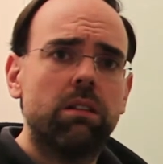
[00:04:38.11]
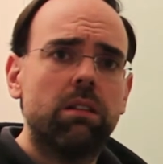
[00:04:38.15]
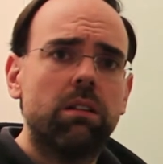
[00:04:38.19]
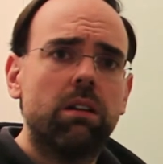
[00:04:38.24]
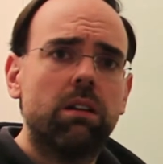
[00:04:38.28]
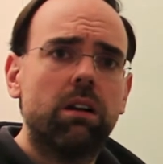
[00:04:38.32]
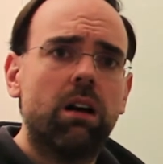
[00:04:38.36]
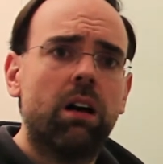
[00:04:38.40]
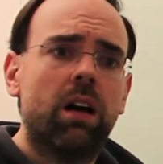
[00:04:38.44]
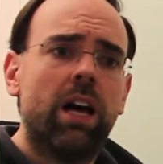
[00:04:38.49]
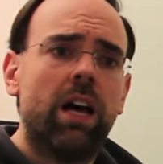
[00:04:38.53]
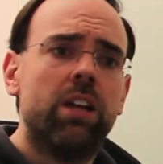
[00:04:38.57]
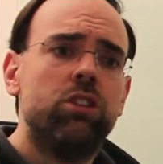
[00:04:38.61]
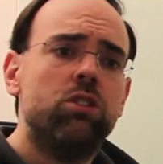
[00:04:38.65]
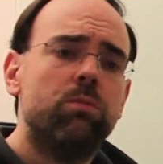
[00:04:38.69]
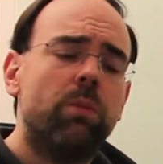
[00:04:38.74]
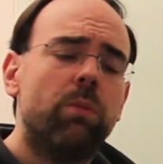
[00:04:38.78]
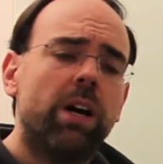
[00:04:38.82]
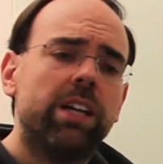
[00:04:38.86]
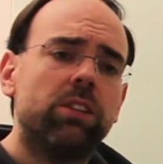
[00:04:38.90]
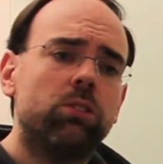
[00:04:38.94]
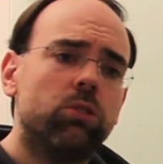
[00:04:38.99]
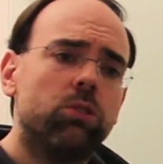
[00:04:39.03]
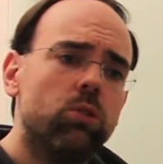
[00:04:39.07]
and you
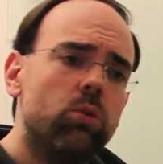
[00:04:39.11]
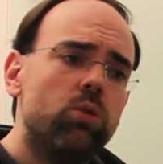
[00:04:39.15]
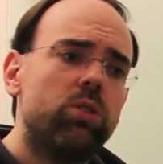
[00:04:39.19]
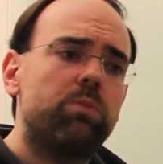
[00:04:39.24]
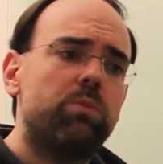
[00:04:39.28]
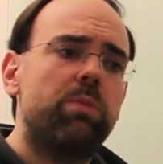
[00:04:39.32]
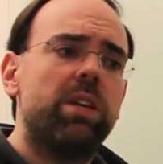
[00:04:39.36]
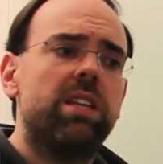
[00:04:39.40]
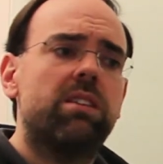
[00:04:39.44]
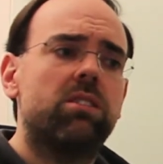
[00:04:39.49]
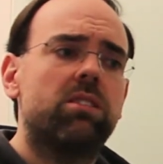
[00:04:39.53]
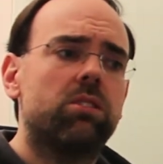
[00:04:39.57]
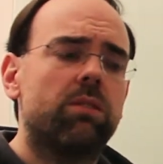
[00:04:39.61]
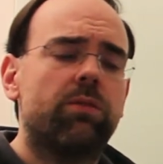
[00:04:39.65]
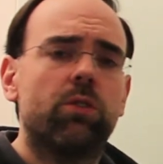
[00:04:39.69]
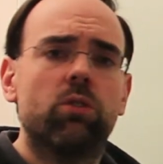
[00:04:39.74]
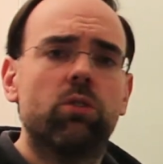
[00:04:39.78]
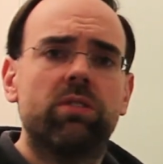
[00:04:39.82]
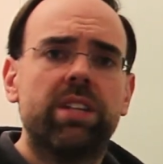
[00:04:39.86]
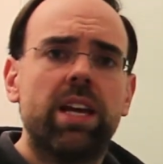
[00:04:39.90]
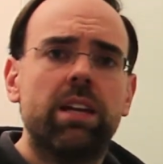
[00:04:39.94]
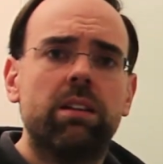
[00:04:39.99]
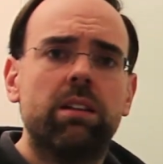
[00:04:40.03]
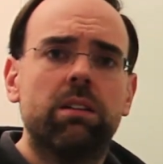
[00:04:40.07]
might lose pieces of your
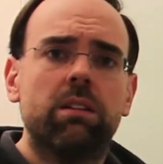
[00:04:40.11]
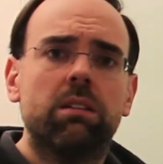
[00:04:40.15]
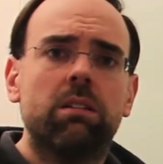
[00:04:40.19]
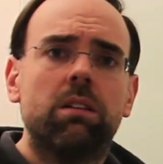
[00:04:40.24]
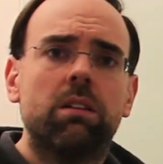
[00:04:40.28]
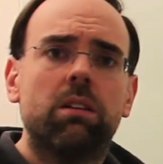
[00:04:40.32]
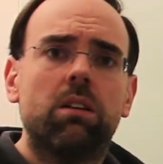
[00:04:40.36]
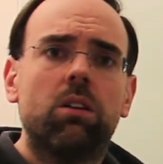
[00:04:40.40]
data